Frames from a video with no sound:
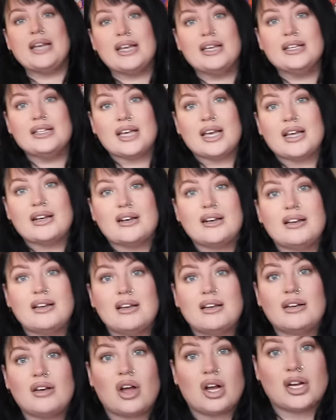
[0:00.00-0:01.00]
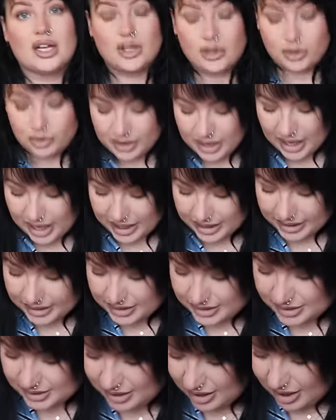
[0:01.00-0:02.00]
needing like a new
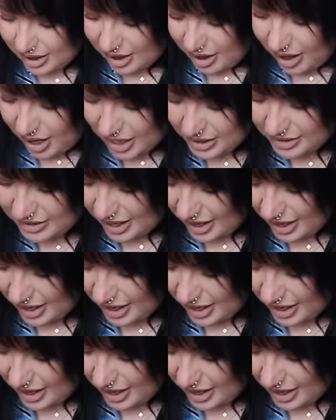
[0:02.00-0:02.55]
case. And